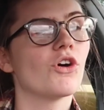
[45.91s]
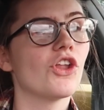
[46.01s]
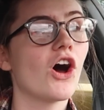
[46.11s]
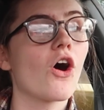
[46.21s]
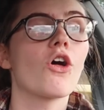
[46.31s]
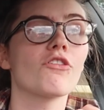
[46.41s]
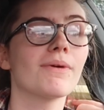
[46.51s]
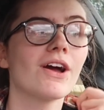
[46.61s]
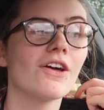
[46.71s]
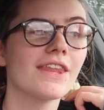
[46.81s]
Well, not all of
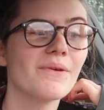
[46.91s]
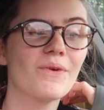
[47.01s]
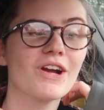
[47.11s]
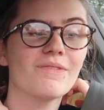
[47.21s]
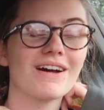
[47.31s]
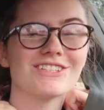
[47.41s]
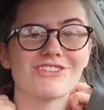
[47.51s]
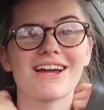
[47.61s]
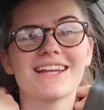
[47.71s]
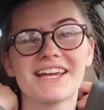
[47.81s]
my online work, but I
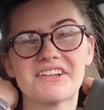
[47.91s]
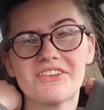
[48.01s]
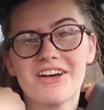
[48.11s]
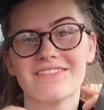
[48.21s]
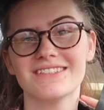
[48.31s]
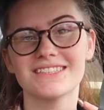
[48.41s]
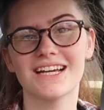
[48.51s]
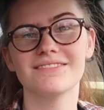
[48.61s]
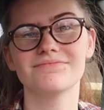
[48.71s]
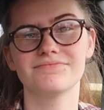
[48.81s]
try to get a lot of it done.